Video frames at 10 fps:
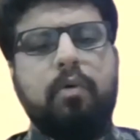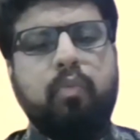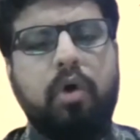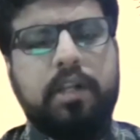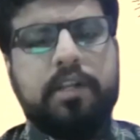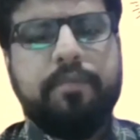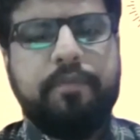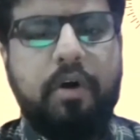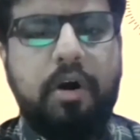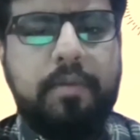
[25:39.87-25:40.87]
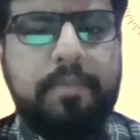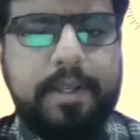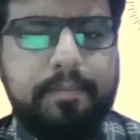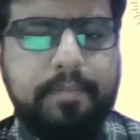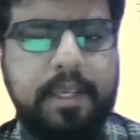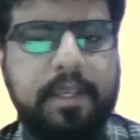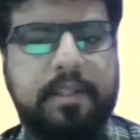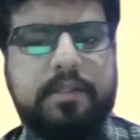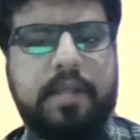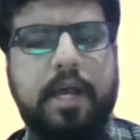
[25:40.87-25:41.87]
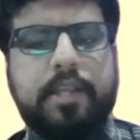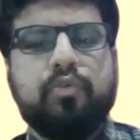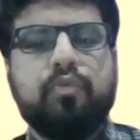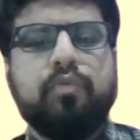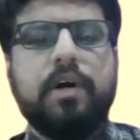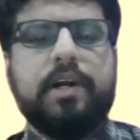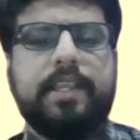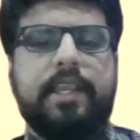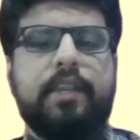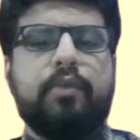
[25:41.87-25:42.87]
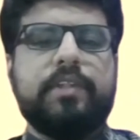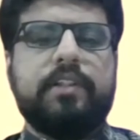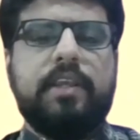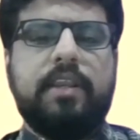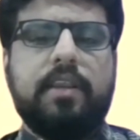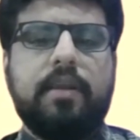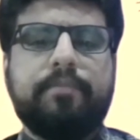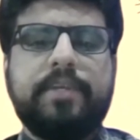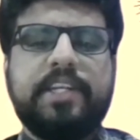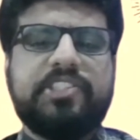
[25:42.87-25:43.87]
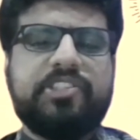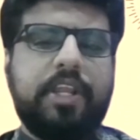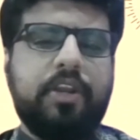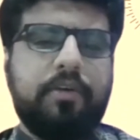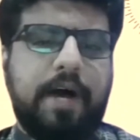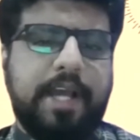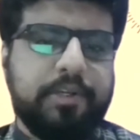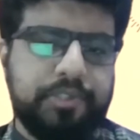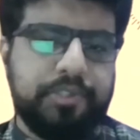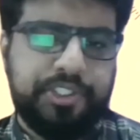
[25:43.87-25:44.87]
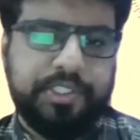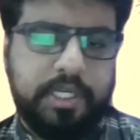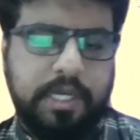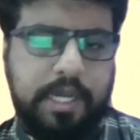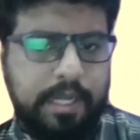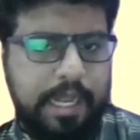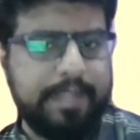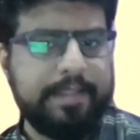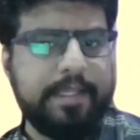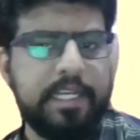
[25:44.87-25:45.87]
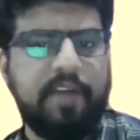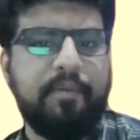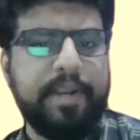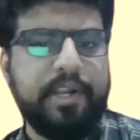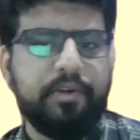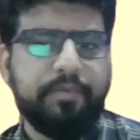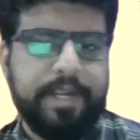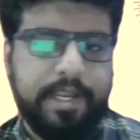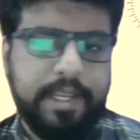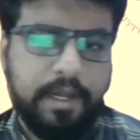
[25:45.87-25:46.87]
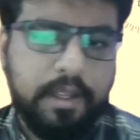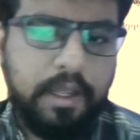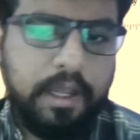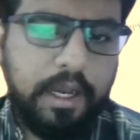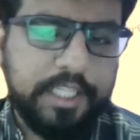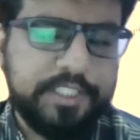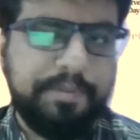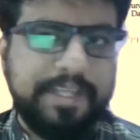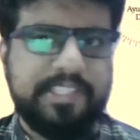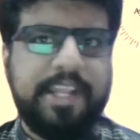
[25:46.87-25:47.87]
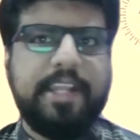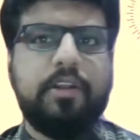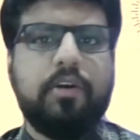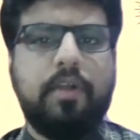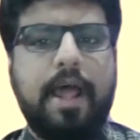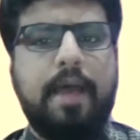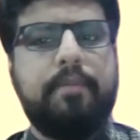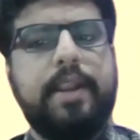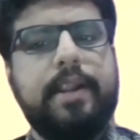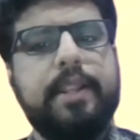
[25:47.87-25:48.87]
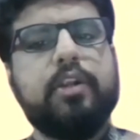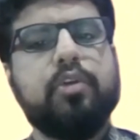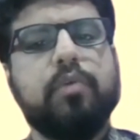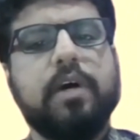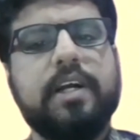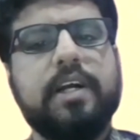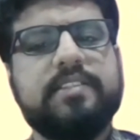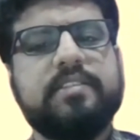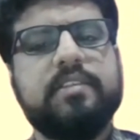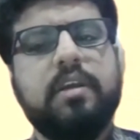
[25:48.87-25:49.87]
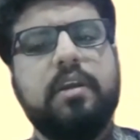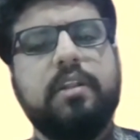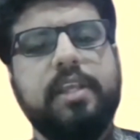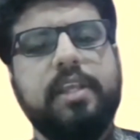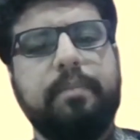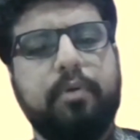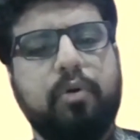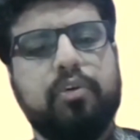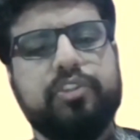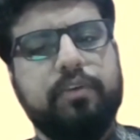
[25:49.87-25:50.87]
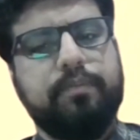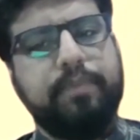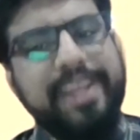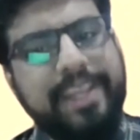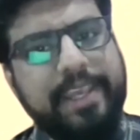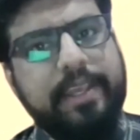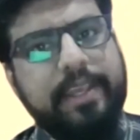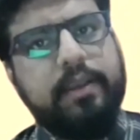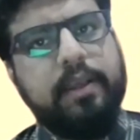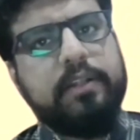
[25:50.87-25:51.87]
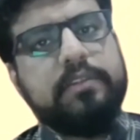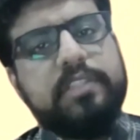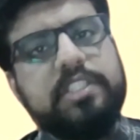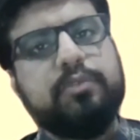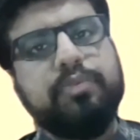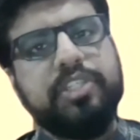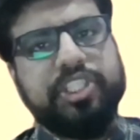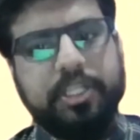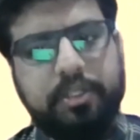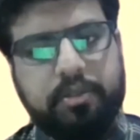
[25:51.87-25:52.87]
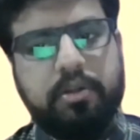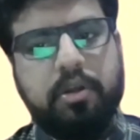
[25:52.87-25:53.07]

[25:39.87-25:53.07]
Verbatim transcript: what form and means are you working with the Ministry of Ayush and the Government of India, especially in collaborating towards the approach of bringing this vision